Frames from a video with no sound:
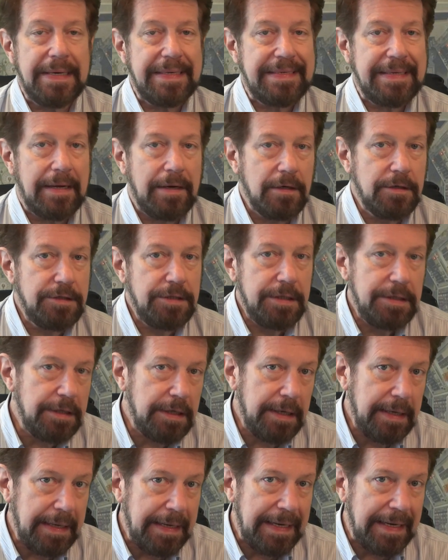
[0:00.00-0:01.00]

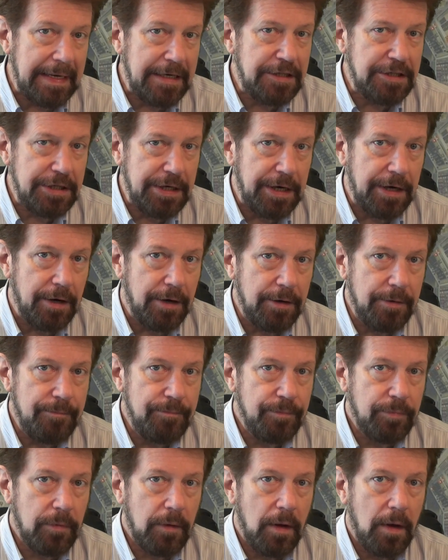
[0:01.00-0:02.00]
intelligently engineered
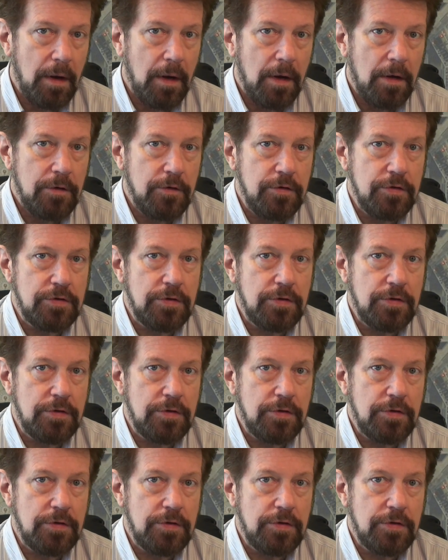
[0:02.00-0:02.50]
to